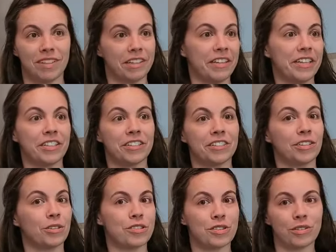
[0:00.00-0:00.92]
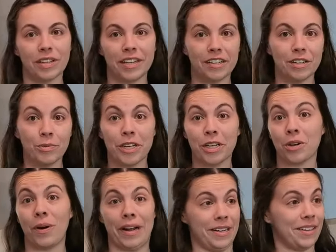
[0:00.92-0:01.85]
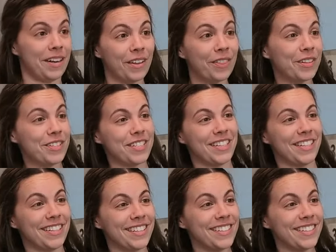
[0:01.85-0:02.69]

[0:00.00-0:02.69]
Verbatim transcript: a year or so later, we acquired Odd 13.